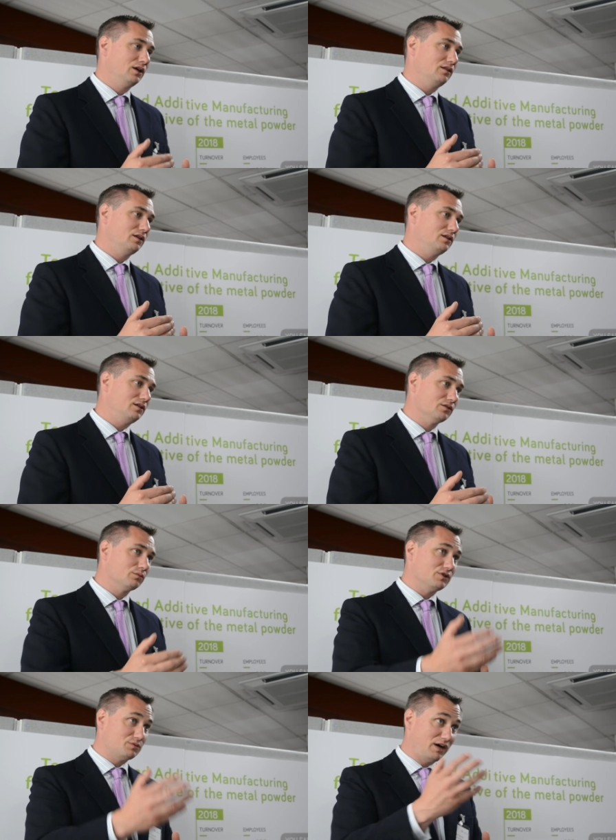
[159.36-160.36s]
The, the other
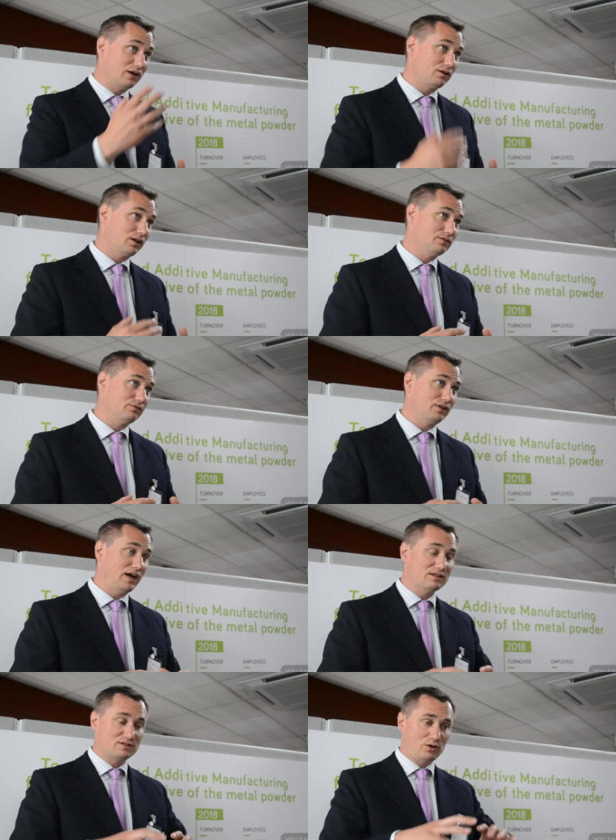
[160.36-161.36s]
one is Powder Life,
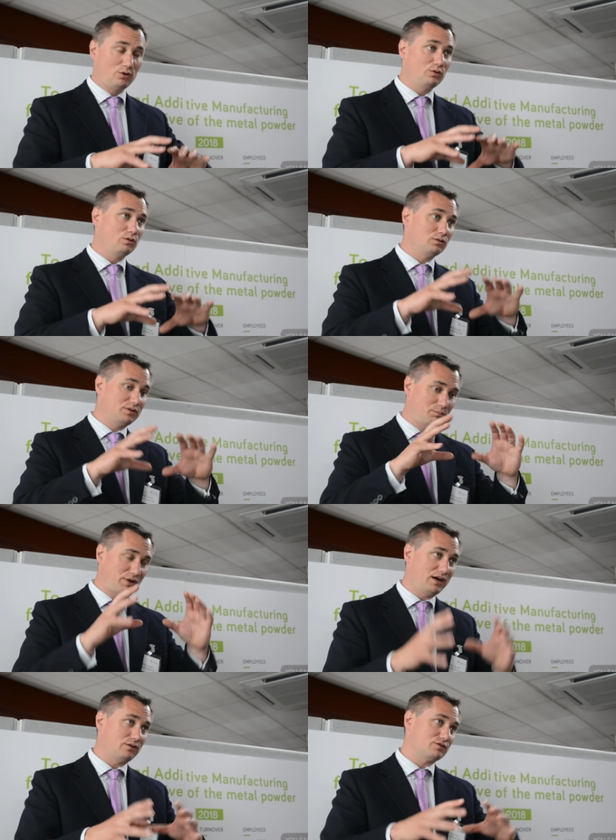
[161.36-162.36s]
and it's the whole, the
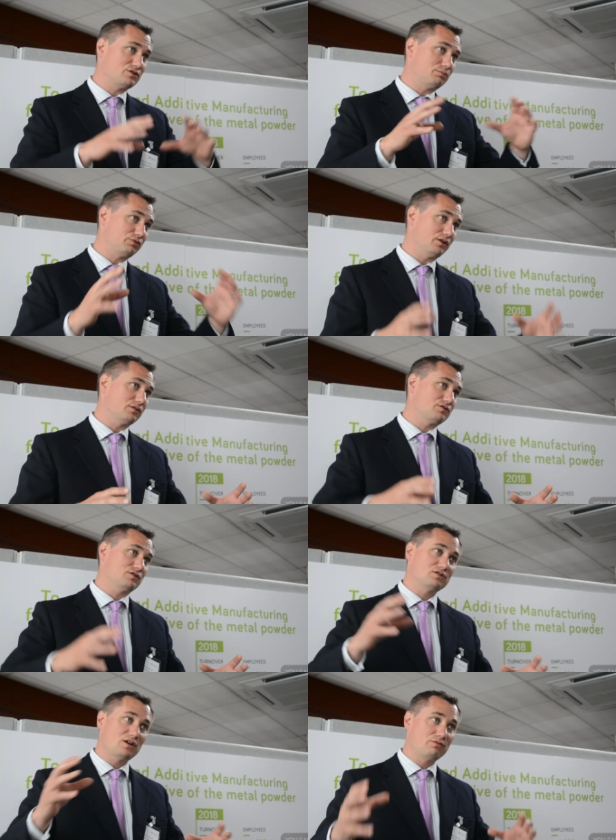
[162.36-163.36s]
powders, the products,
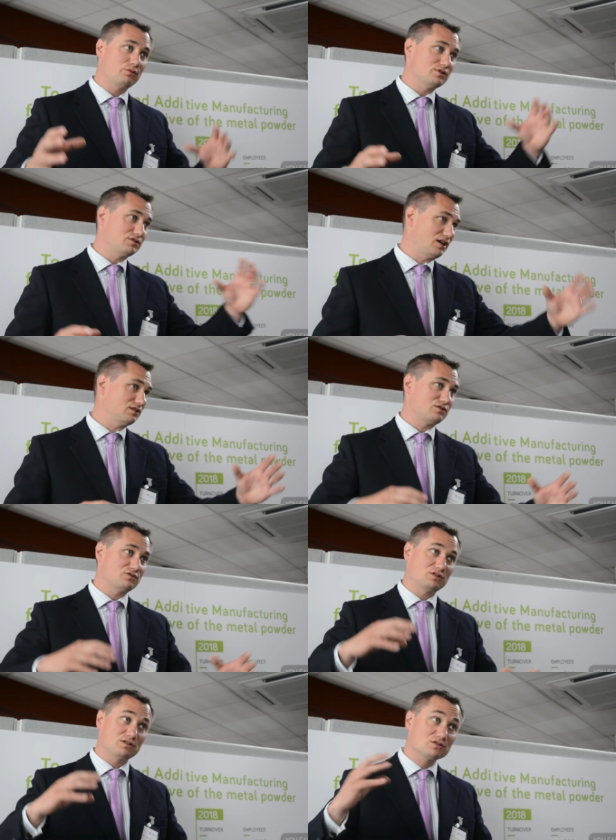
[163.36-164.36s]
the software, the
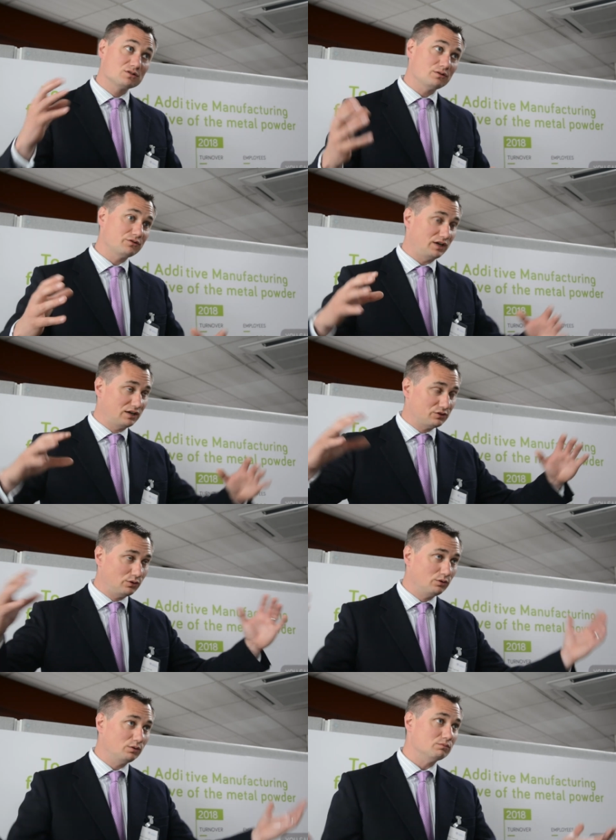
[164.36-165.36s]
sensors, the consultancy, and it's
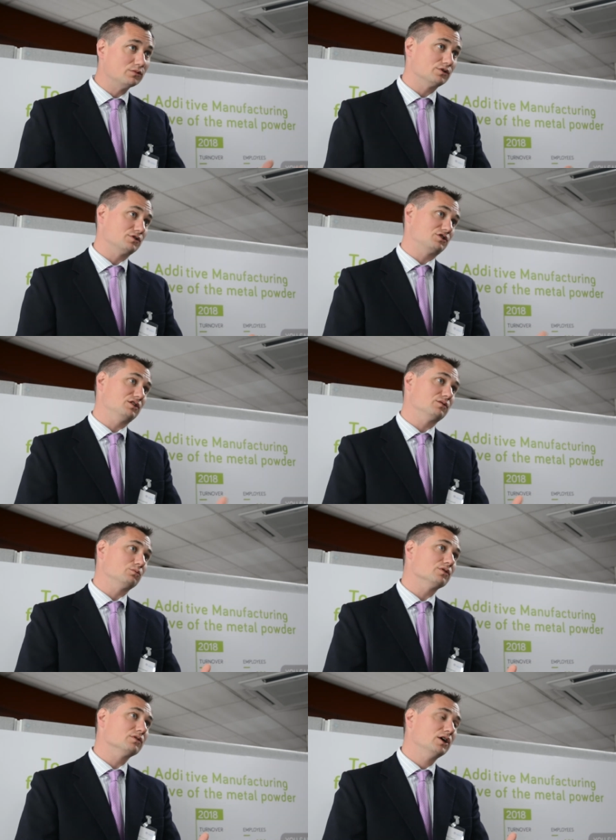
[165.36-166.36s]
all merged into
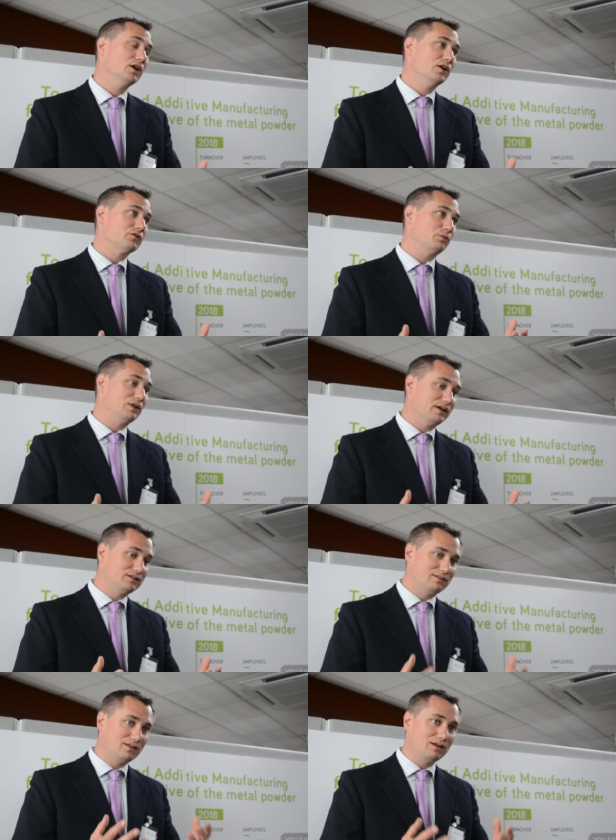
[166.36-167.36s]
one. So we like
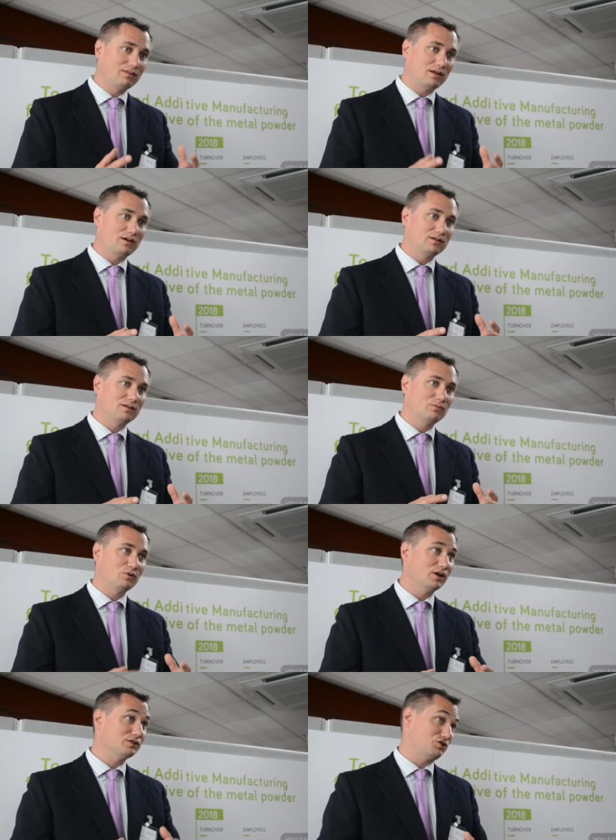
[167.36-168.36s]
to think that
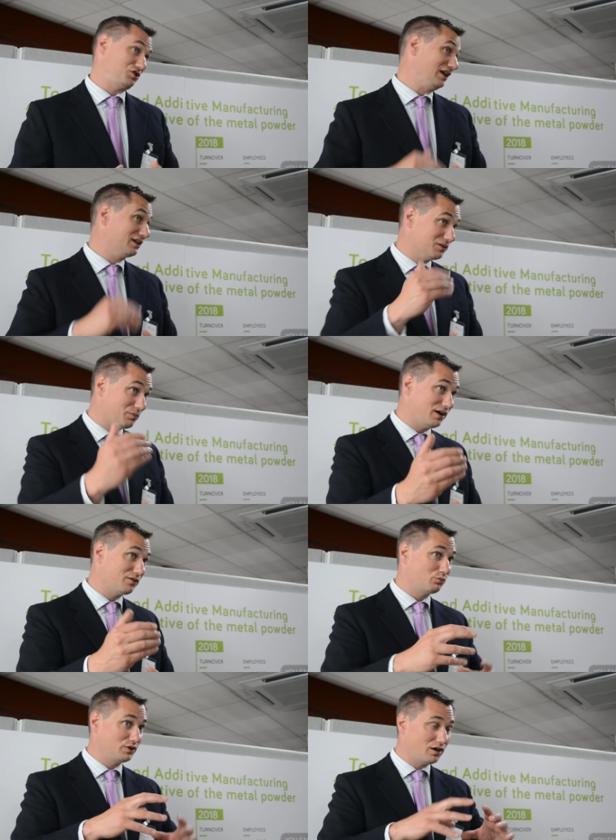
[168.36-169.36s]
we're not just selling the
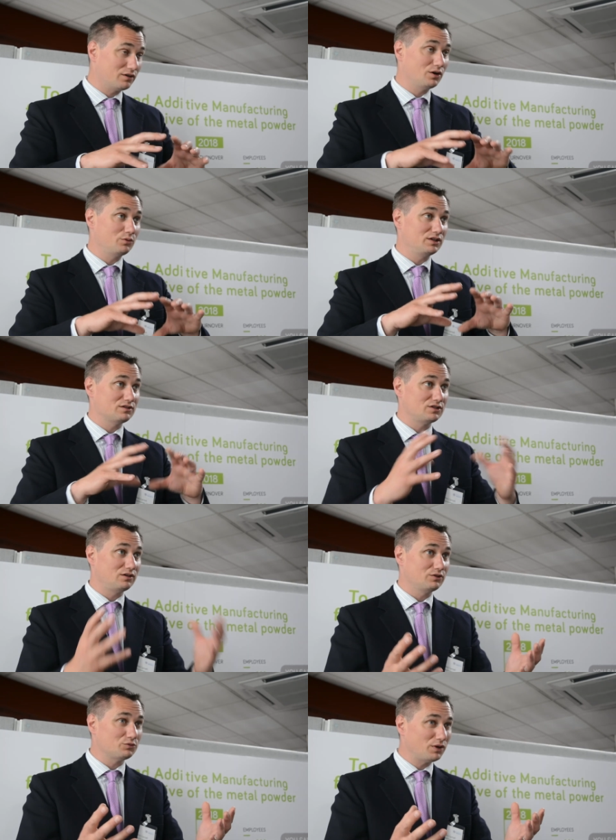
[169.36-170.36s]
powder, we are going in and
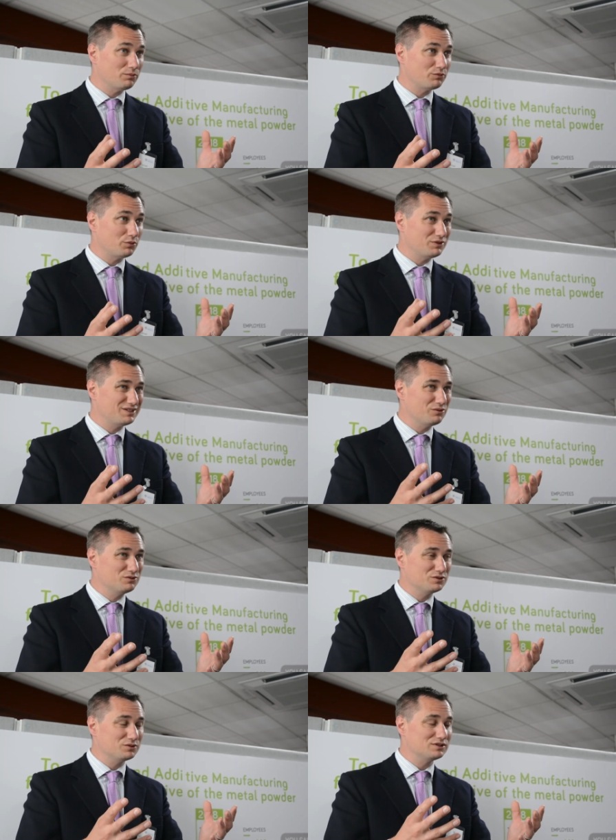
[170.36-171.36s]
solving those problems, but we don't
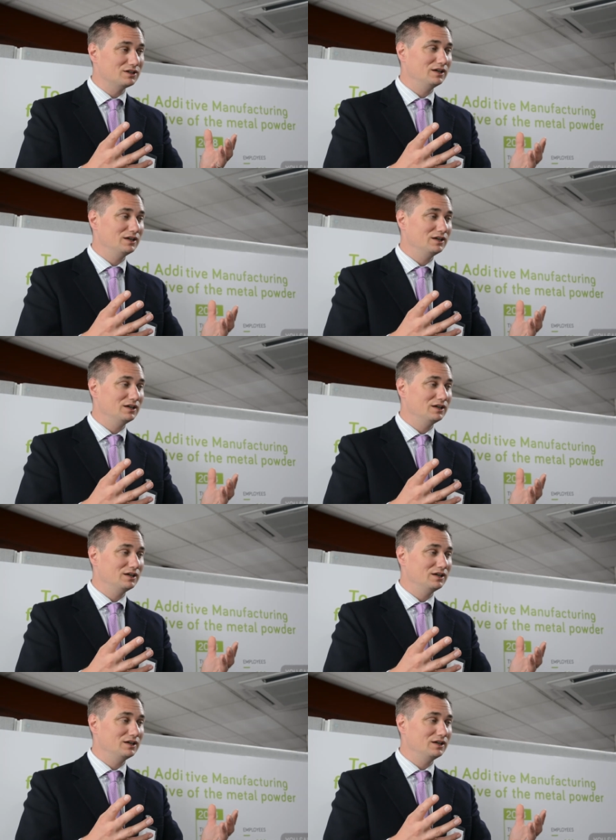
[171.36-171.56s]
do it